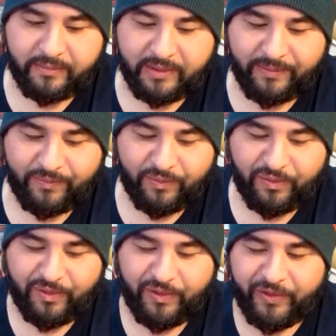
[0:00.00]
It
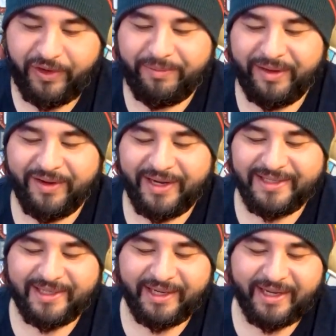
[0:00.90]
would be
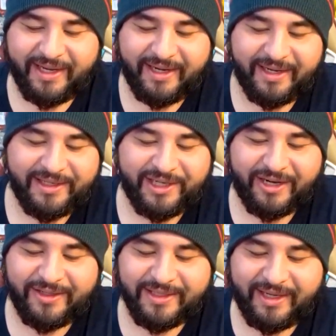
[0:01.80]
nice to get a
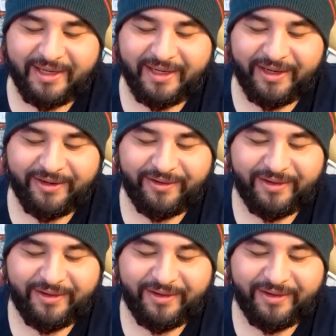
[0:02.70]
Charizard in here,